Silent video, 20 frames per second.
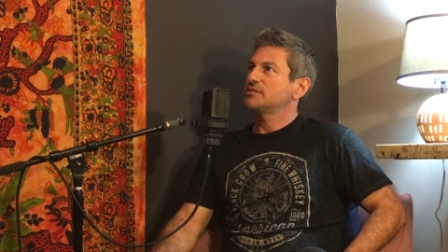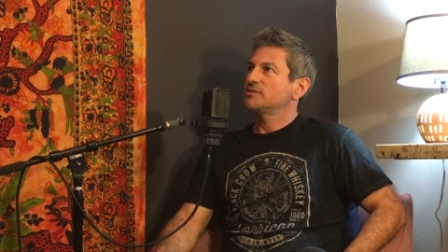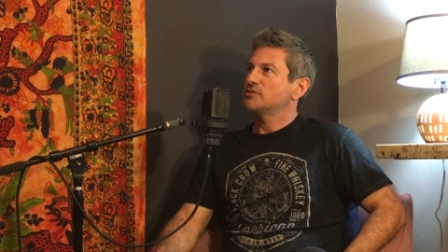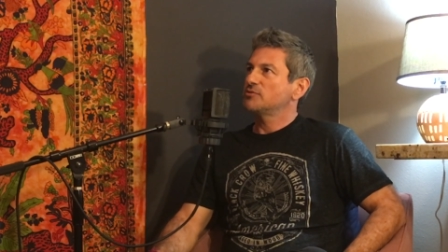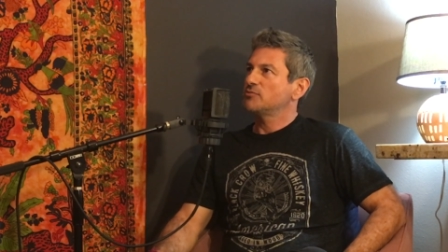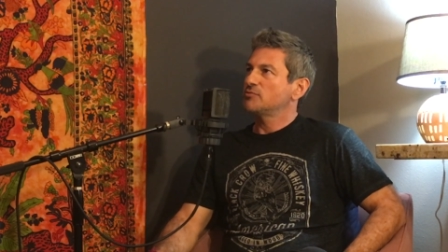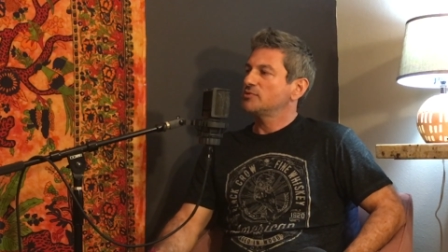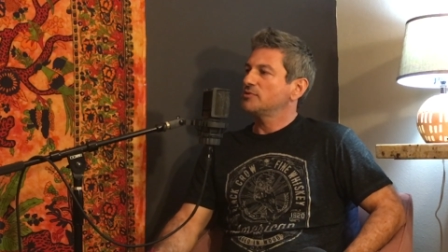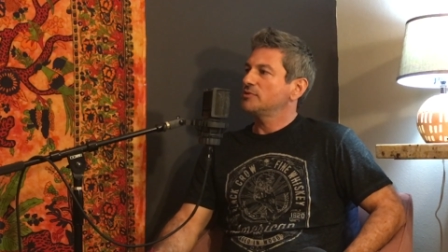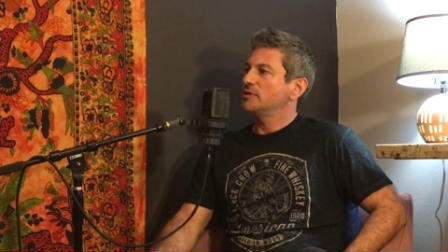
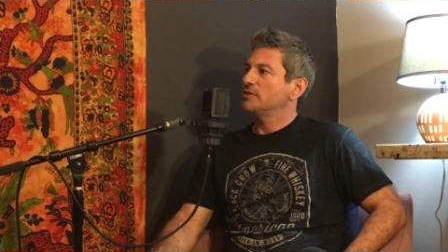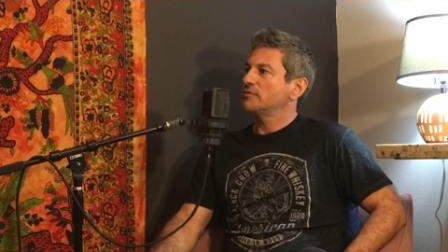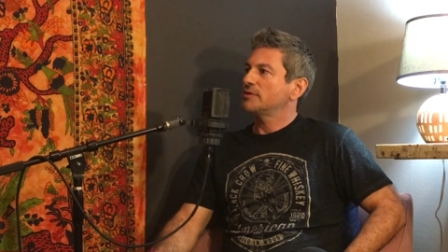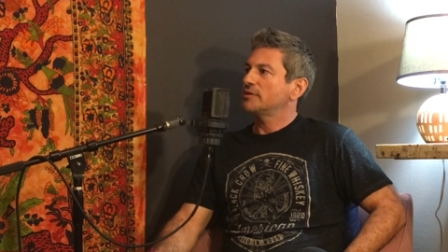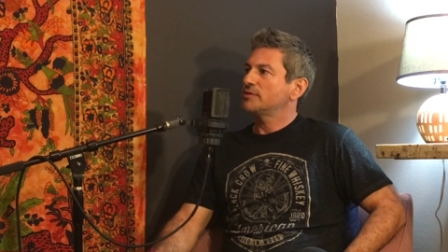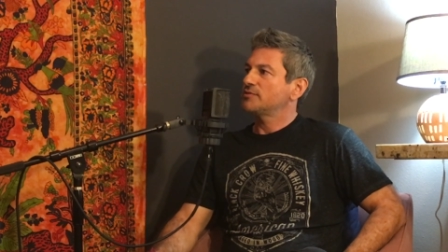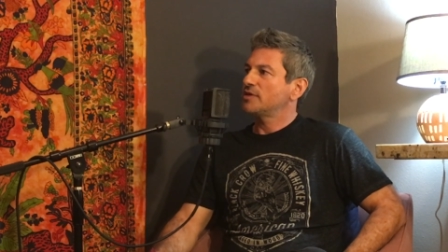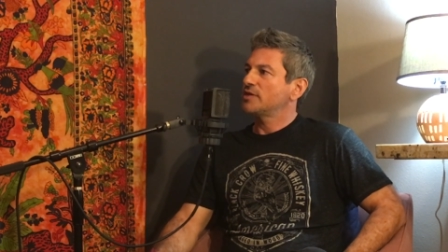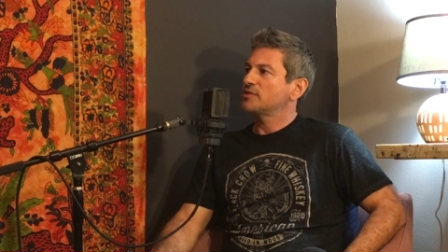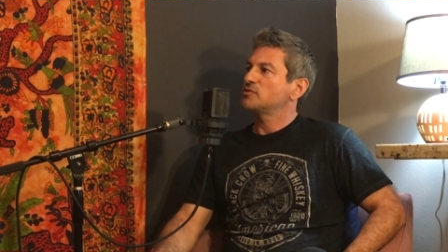
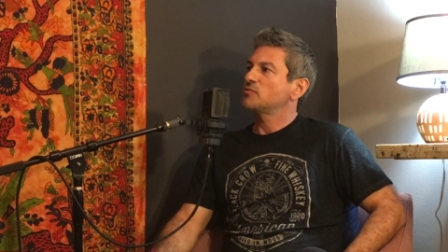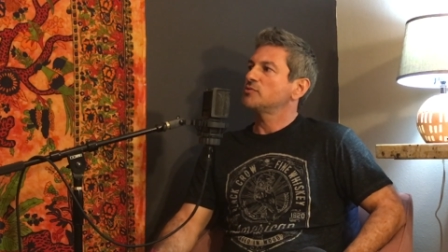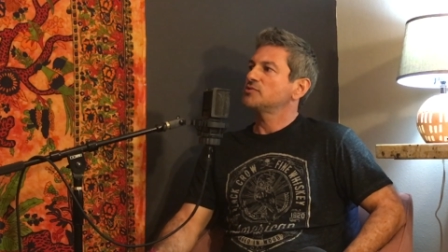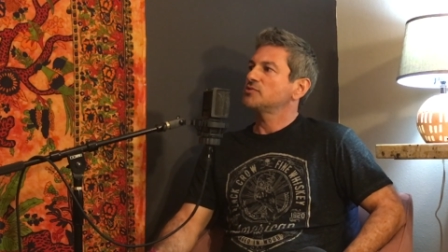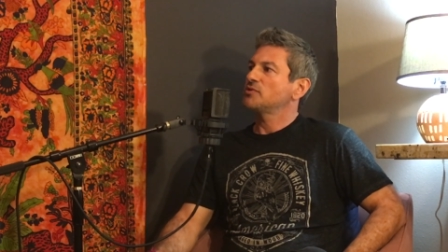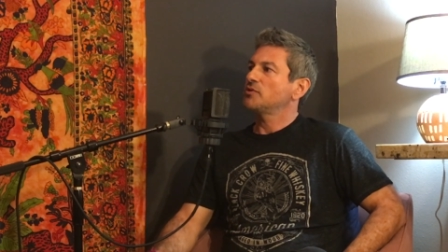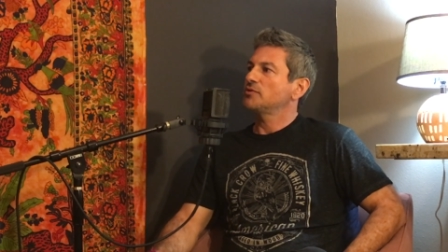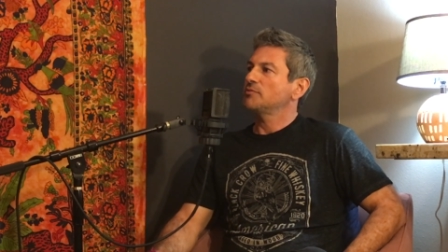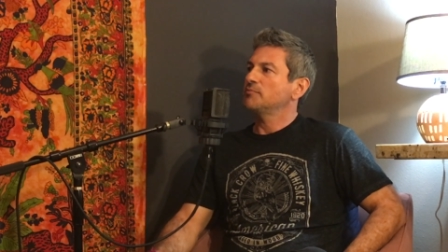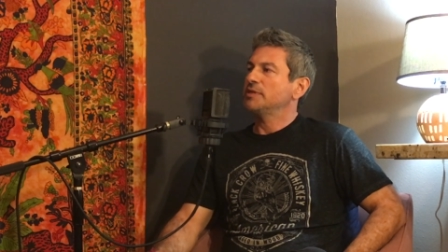As a
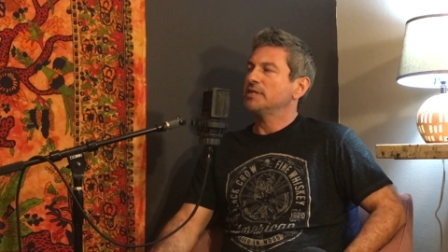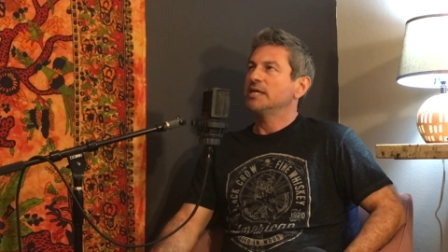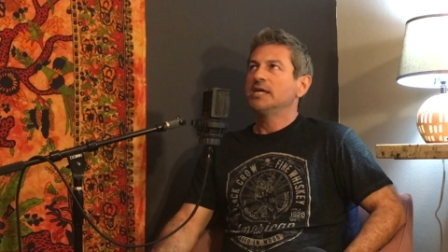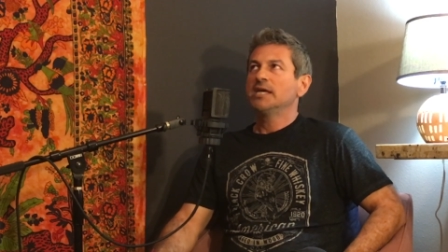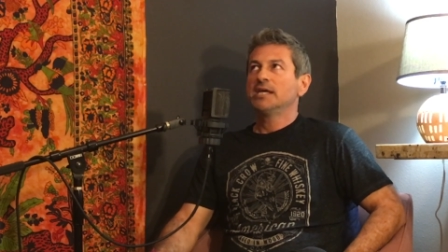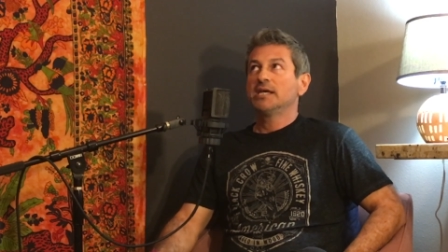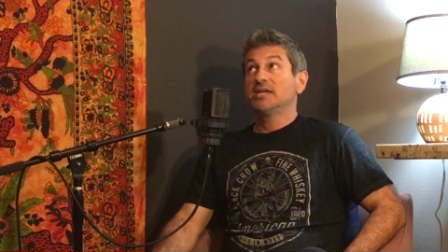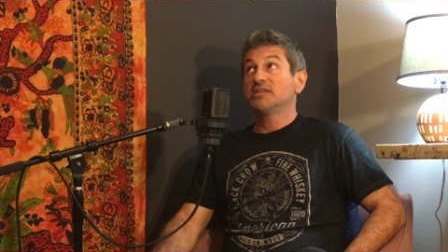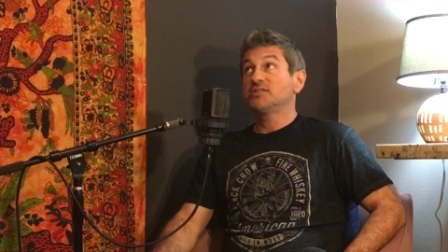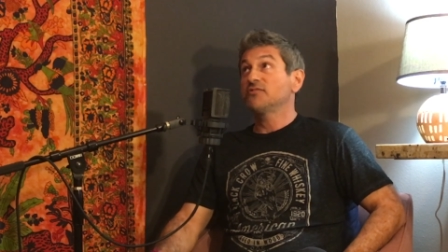result. I mean,
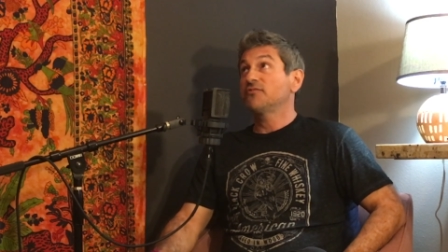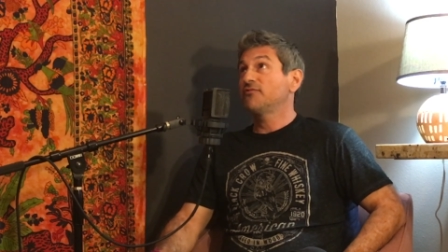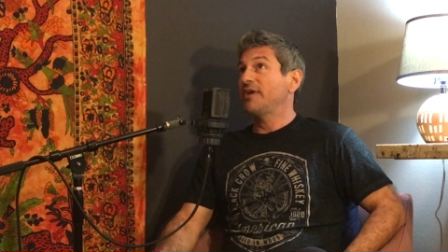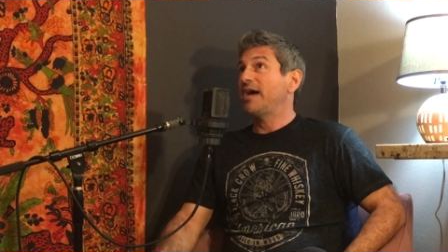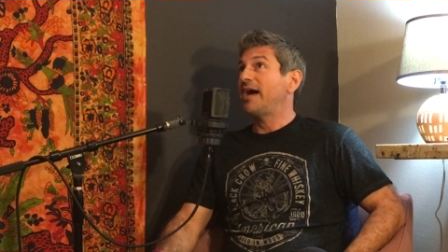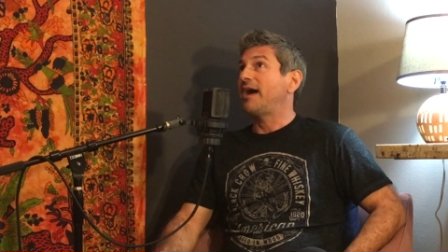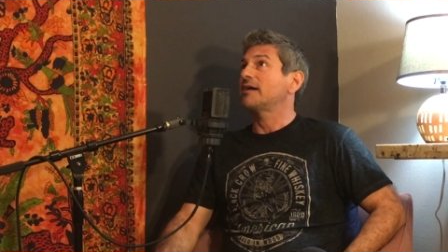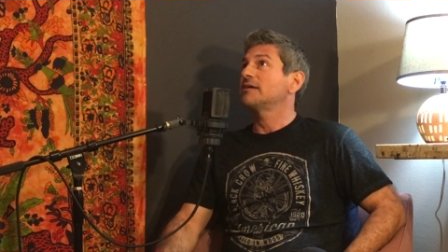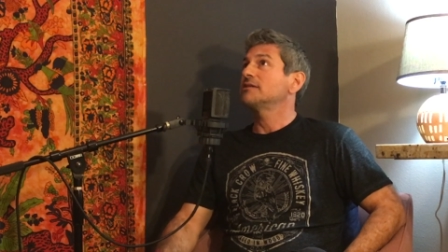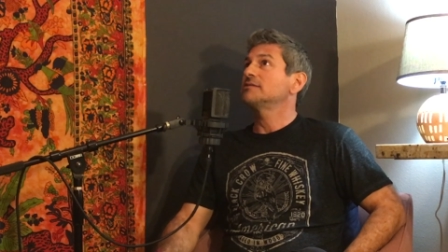it's a
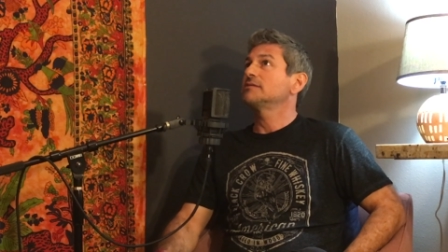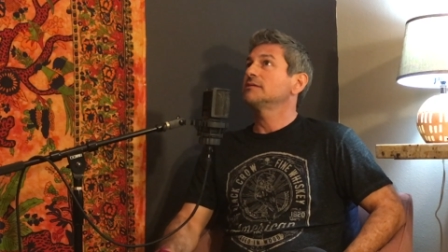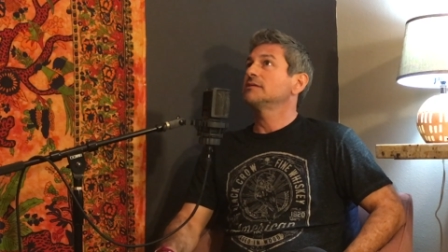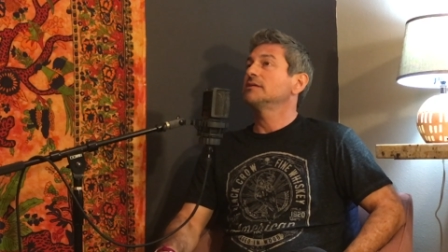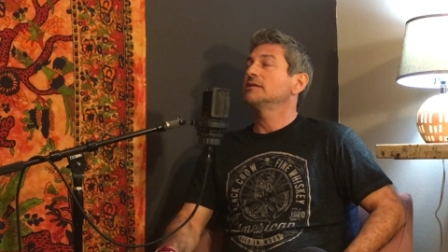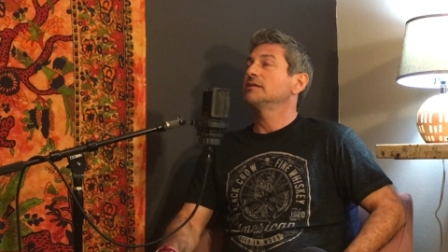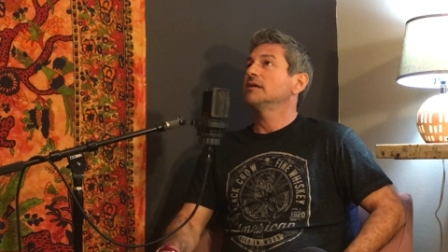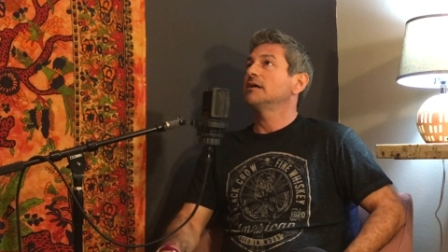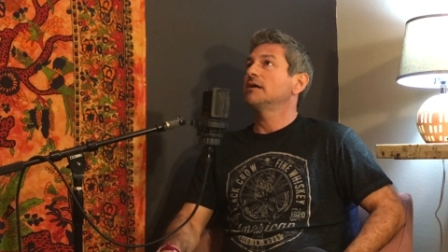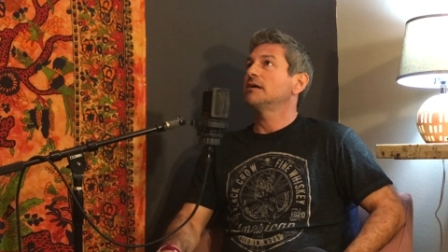fact
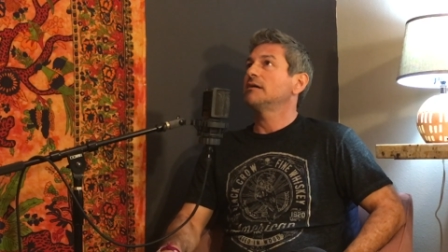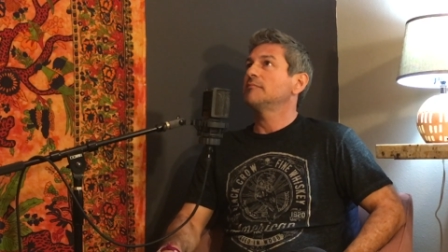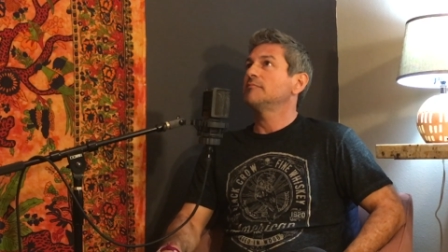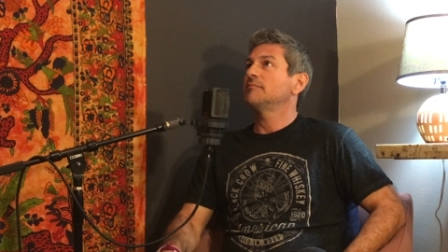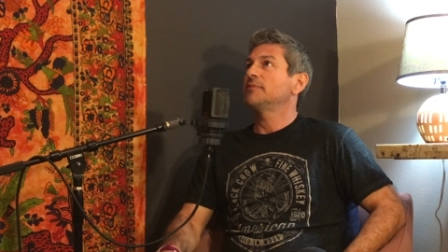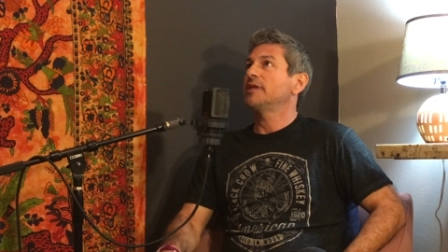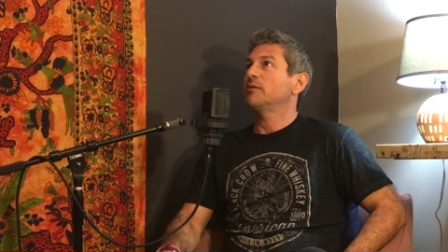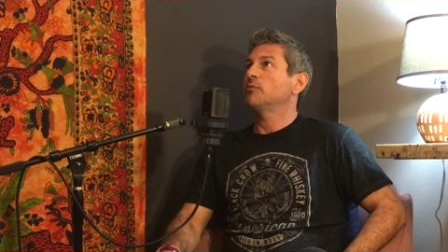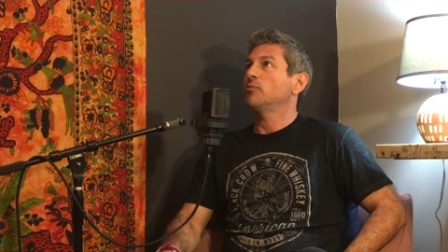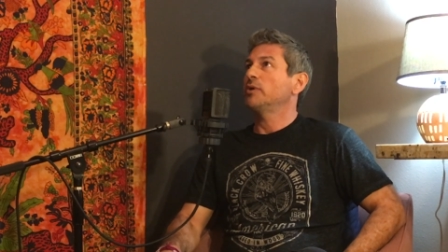
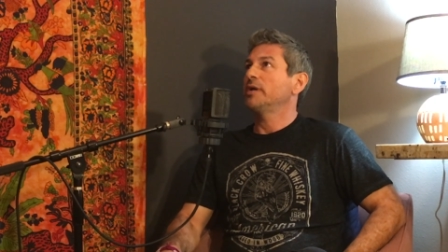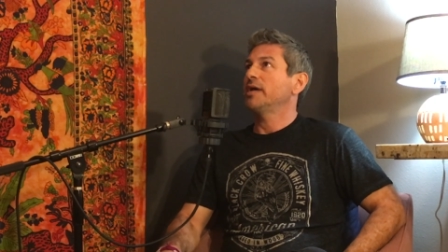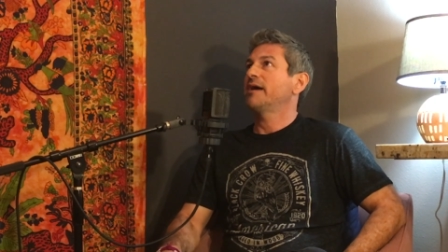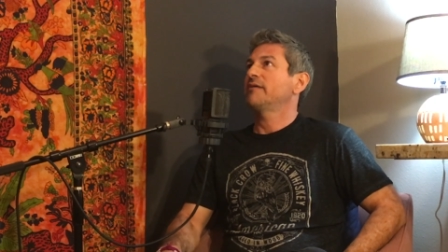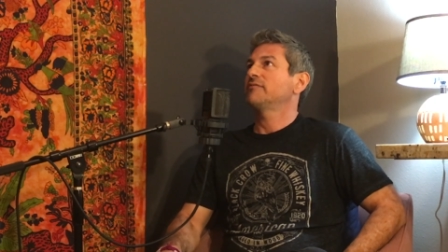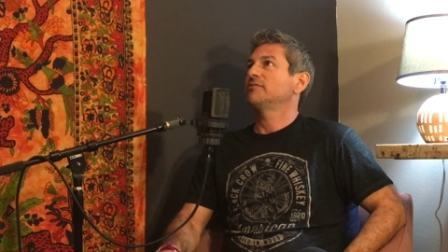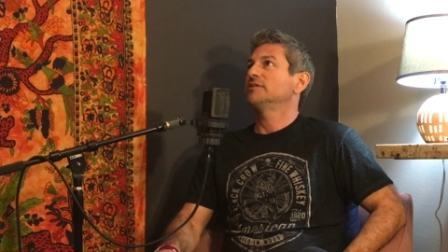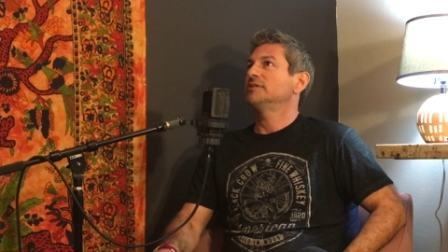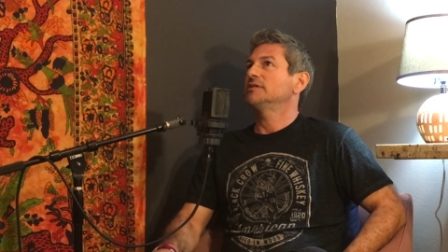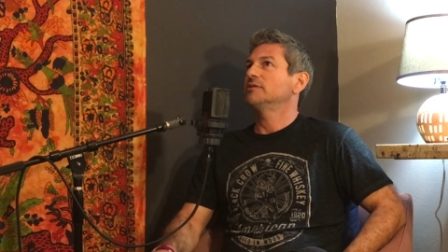that we
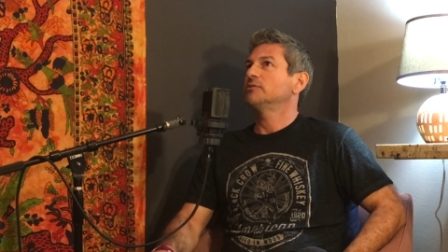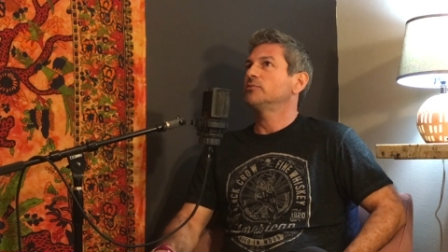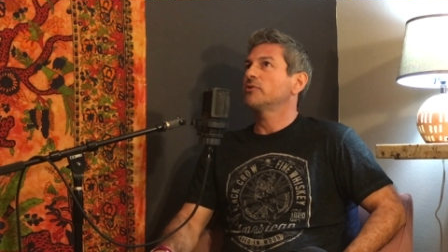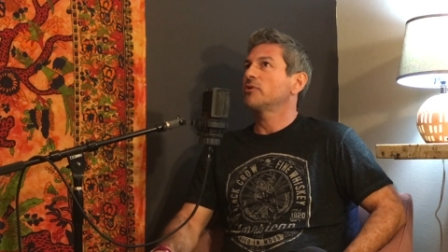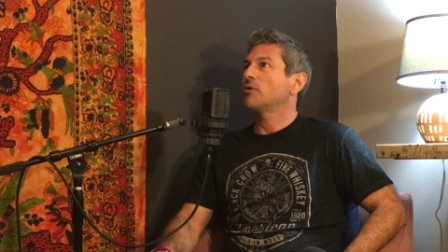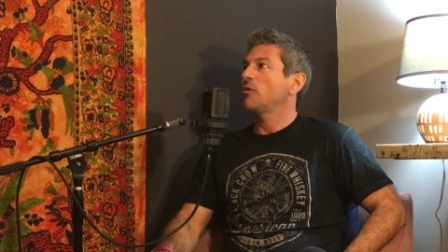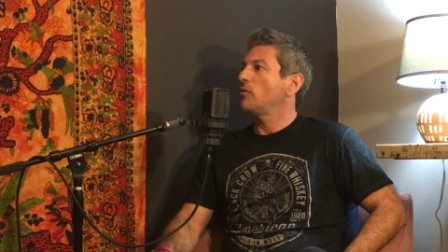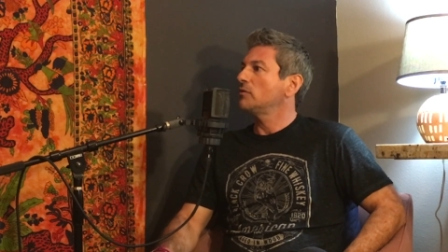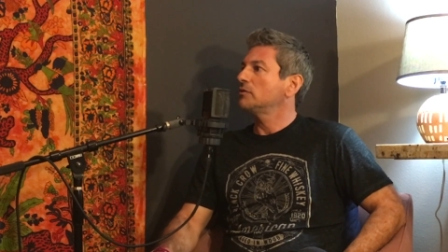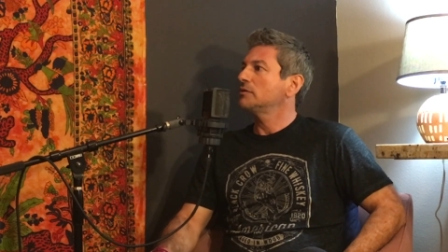have to deal with
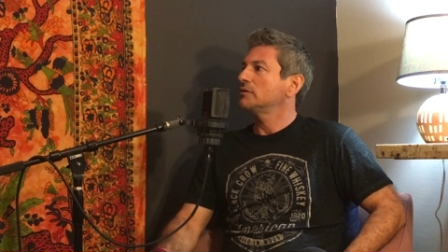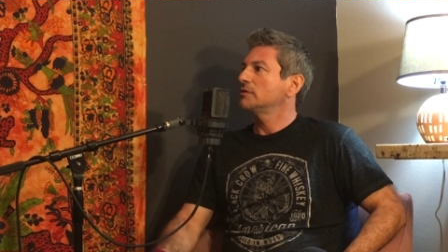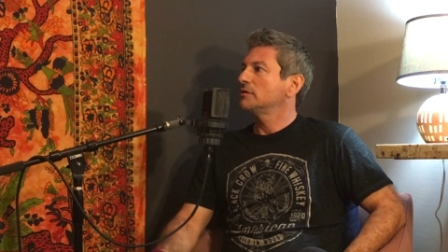cold.